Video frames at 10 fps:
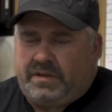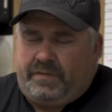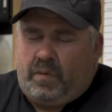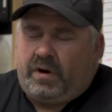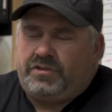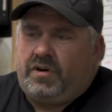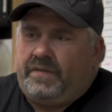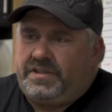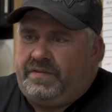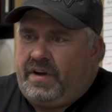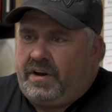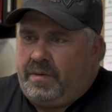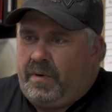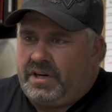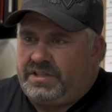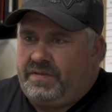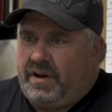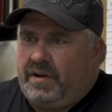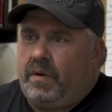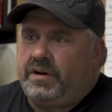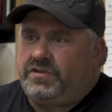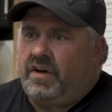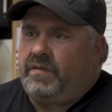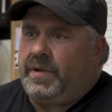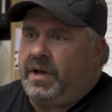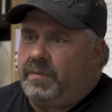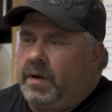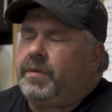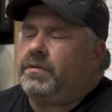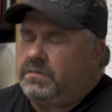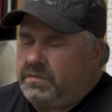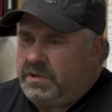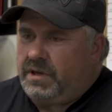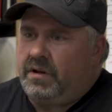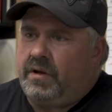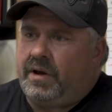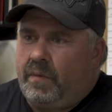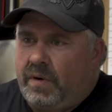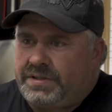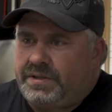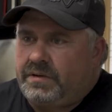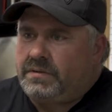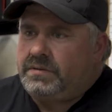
If you want to drive a Chevette, you buy a Chevette. You want to drive a BMW, you can look at Westeel.